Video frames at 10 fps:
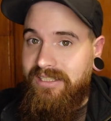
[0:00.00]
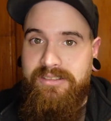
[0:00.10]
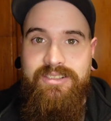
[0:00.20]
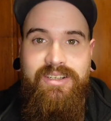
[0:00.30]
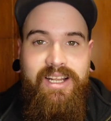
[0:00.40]

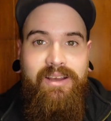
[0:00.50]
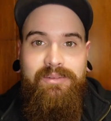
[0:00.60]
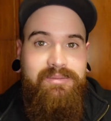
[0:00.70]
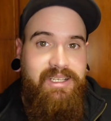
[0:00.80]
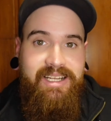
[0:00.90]
So
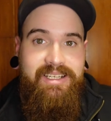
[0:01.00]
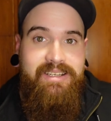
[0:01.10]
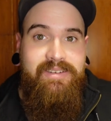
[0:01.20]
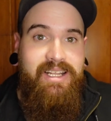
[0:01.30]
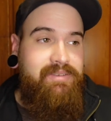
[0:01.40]
now I didn't
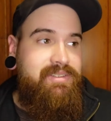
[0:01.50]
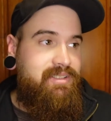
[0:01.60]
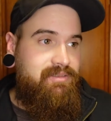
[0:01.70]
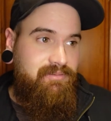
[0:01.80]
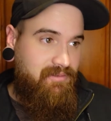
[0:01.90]
even have
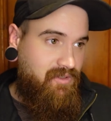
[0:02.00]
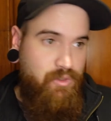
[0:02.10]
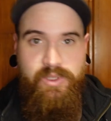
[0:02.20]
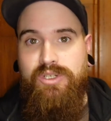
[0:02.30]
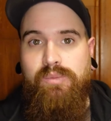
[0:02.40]
to
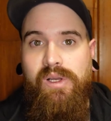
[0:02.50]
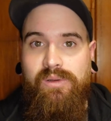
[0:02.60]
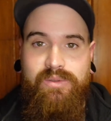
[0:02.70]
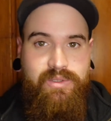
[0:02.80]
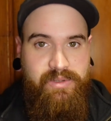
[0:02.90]
switch
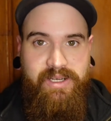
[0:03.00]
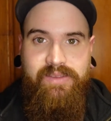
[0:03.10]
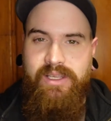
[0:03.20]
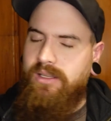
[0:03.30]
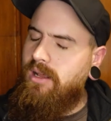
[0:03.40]
modes or
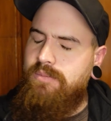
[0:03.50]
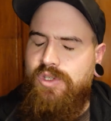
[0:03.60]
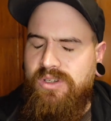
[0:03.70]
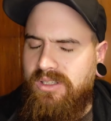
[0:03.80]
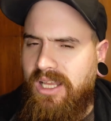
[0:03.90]
anything, and I'm
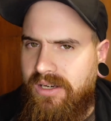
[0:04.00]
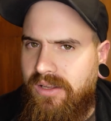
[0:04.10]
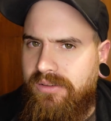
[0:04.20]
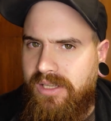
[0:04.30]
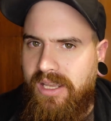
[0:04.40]
sure a lot of
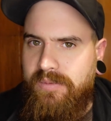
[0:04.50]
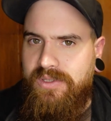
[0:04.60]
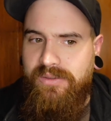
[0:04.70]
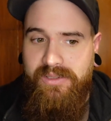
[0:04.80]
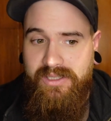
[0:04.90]
other cameras
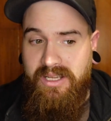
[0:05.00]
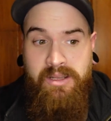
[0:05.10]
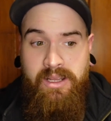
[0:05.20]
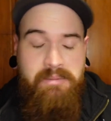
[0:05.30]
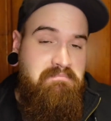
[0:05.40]
do this.
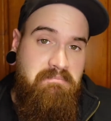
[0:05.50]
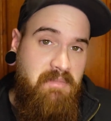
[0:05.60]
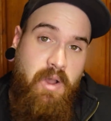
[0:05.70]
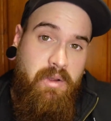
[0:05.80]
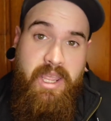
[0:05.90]

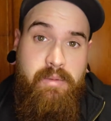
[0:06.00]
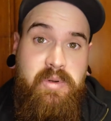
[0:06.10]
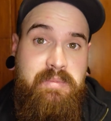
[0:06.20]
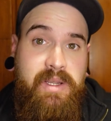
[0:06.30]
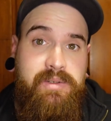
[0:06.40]
All
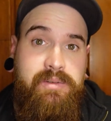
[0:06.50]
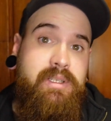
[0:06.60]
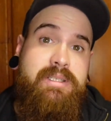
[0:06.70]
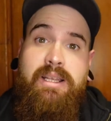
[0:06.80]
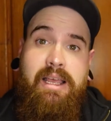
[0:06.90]
cameras might do
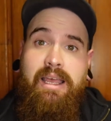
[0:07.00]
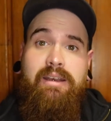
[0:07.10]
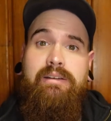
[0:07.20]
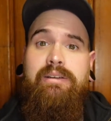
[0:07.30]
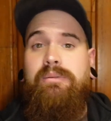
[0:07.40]
this. I
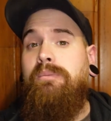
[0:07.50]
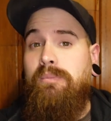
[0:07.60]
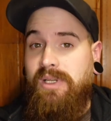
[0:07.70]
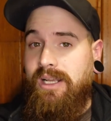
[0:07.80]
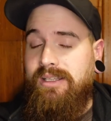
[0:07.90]
don't know,
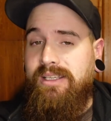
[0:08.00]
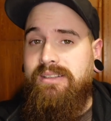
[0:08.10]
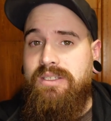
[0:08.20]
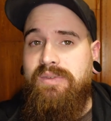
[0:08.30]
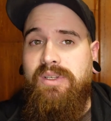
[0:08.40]
but I like
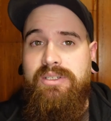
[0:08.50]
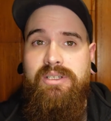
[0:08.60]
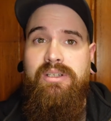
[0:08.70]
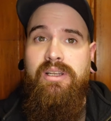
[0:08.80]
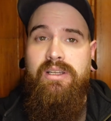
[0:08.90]
this
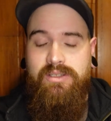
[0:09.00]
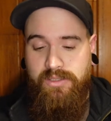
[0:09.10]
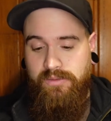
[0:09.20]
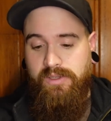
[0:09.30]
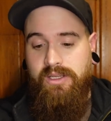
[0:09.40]
function. So
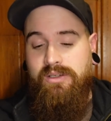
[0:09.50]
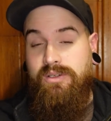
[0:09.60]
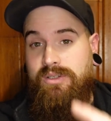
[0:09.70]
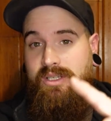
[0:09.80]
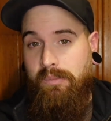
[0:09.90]
you've got
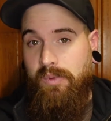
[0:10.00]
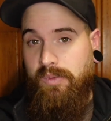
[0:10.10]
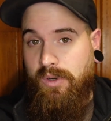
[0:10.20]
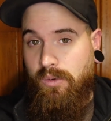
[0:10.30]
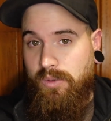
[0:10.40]
your separate
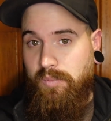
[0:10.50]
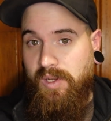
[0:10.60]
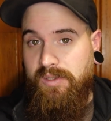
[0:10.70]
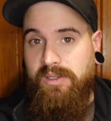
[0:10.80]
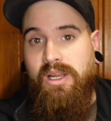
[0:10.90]
record
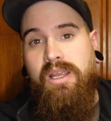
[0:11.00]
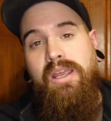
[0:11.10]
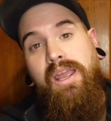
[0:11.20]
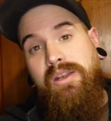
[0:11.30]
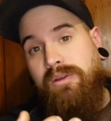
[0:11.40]
button
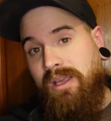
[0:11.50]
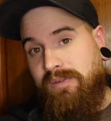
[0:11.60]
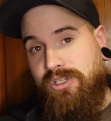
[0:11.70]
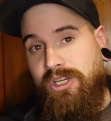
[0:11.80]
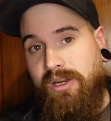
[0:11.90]
and you have
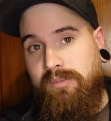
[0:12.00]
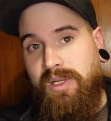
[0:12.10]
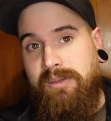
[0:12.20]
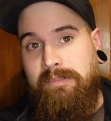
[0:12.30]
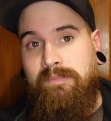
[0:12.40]
a shutter
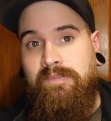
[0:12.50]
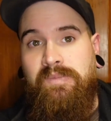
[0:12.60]
button.